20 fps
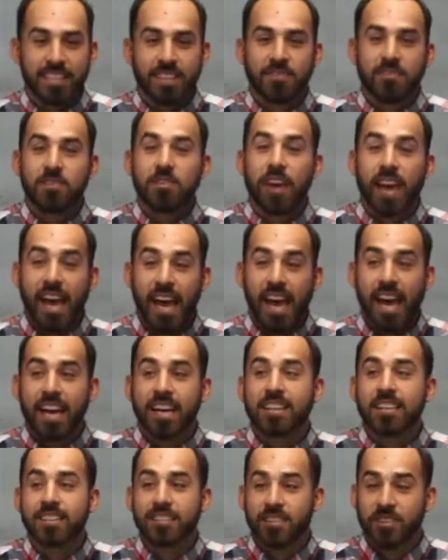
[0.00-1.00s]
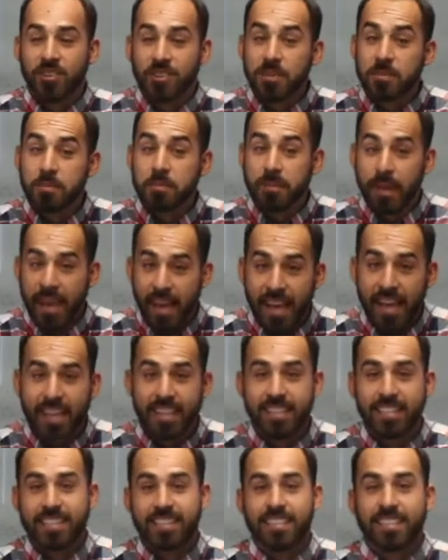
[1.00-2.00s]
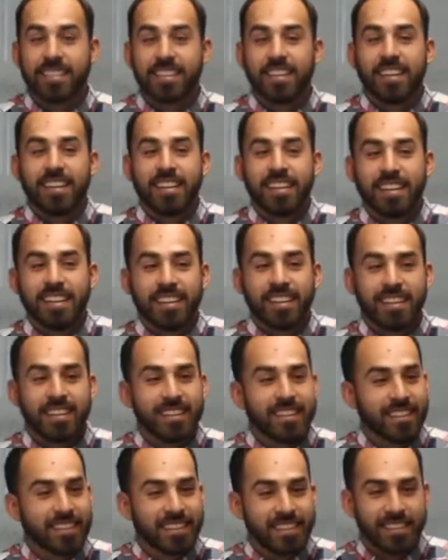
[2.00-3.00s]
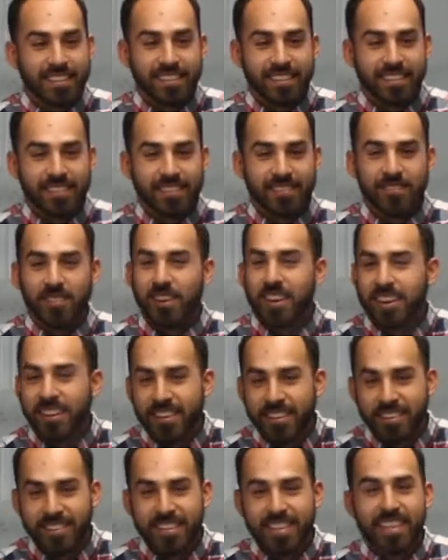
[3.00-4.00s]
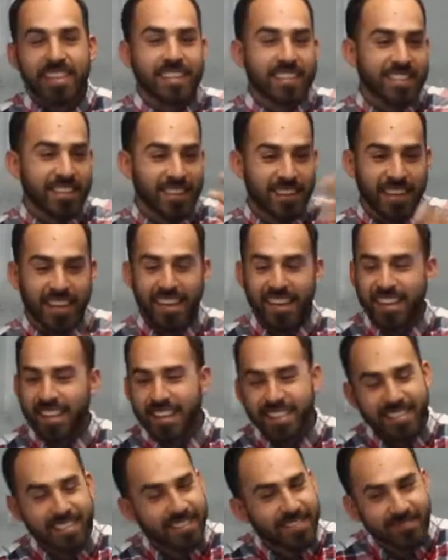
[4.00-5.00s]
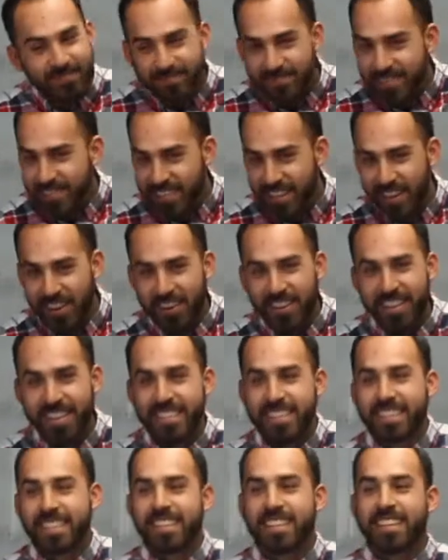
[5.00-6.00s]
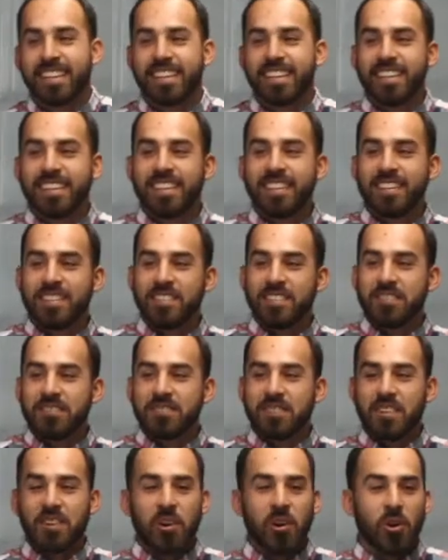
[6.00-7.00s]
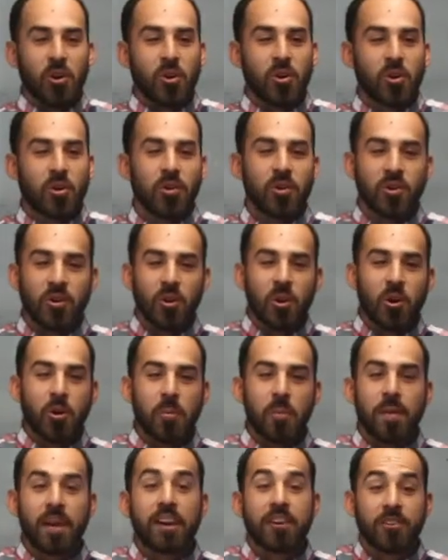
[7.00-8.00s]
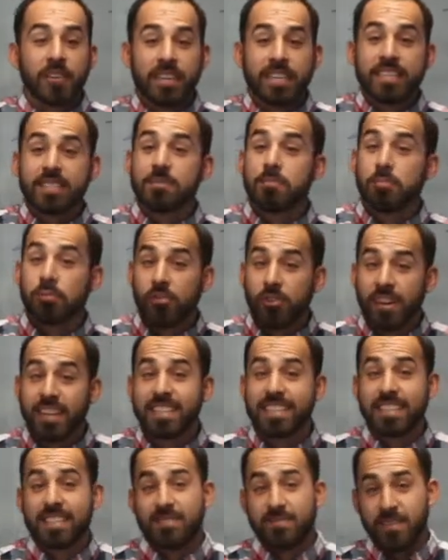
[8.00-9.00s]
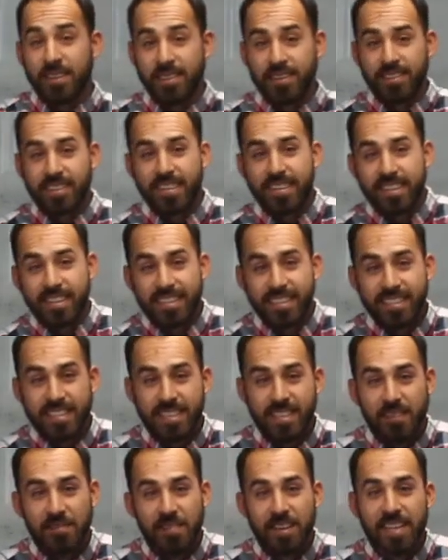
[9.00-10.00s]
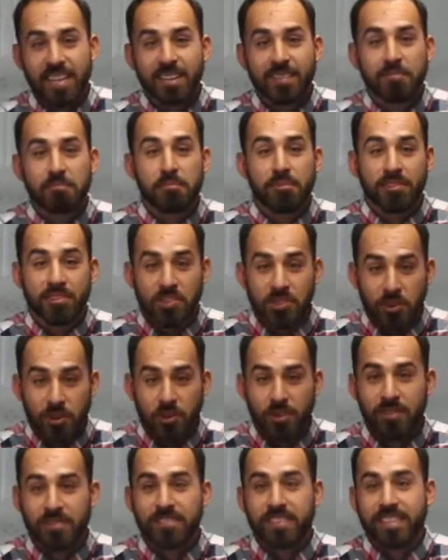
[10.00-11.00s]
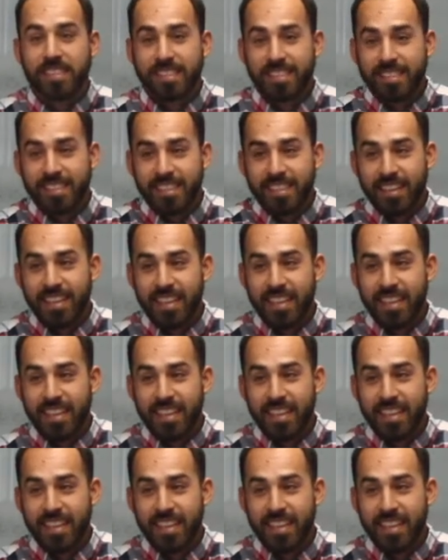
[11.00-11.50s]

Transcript: And if you had those pants, you wear pants. Well, yes. Or or Mary's breast milk. Somebody preserved it.